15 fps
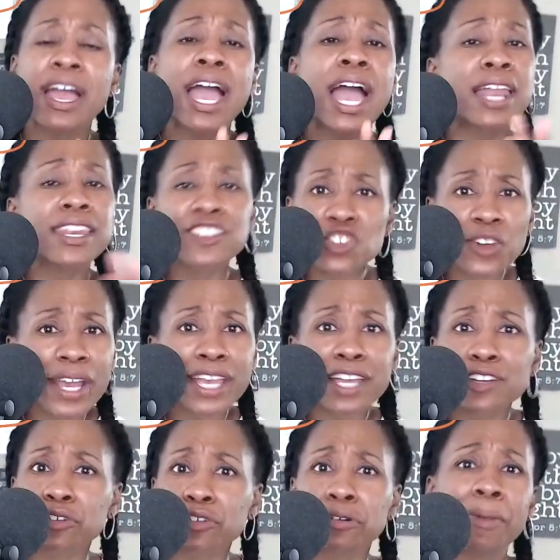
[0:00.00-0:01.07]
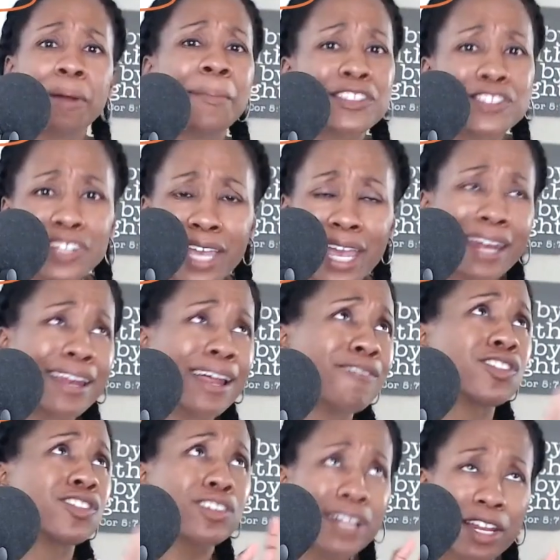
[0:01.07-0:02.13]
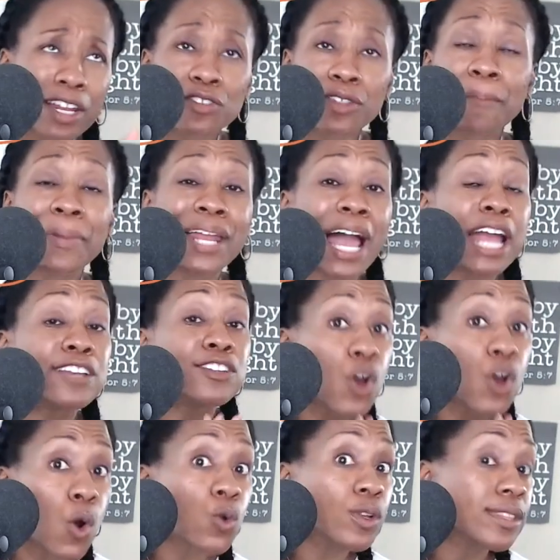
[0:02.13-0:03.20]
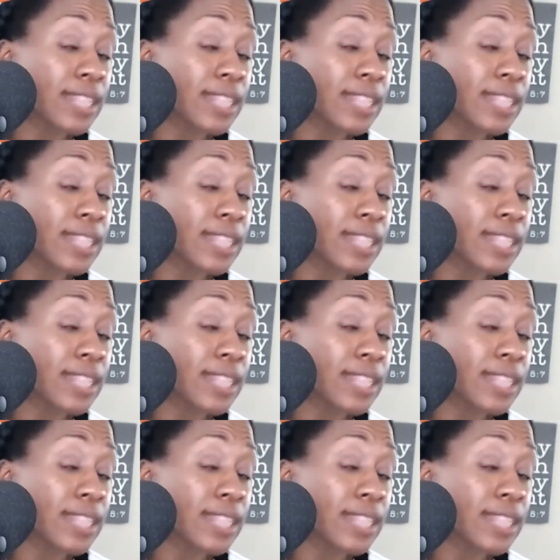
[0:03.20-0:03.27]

And sure, I can do them. I'm educated. I've learned how to do that, but I don't.